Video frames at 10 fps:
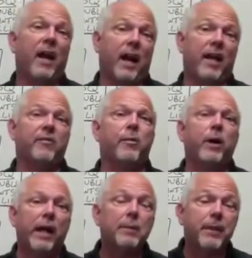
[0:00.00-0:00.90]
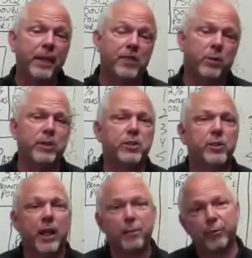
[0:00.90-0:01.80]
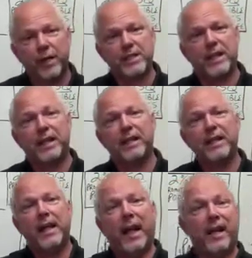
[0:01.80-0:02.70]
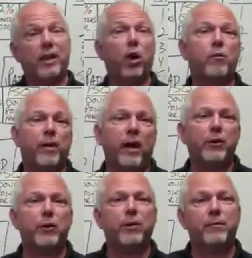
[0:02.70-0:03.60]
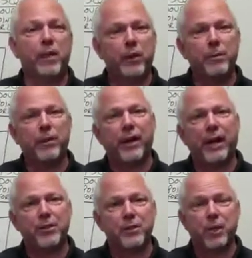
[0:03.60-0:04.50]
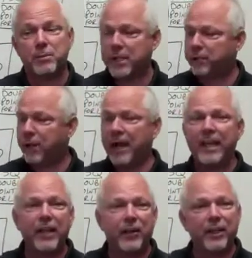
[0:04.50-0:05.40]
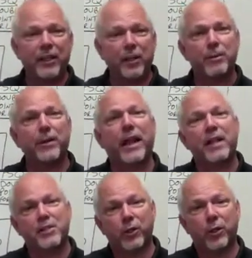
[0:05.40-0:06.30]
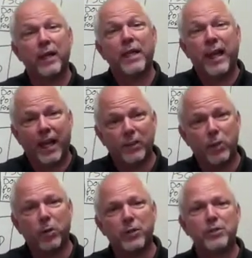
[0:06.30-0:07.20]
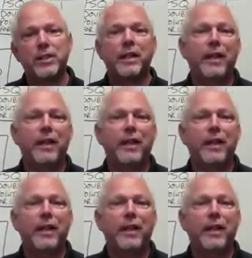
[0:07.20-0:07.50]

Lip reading: Hi everyone, I'm Dennis Windsor and I'm president and co-founder of Nerium International. I'm sitting right here in the Nerium International headquarters,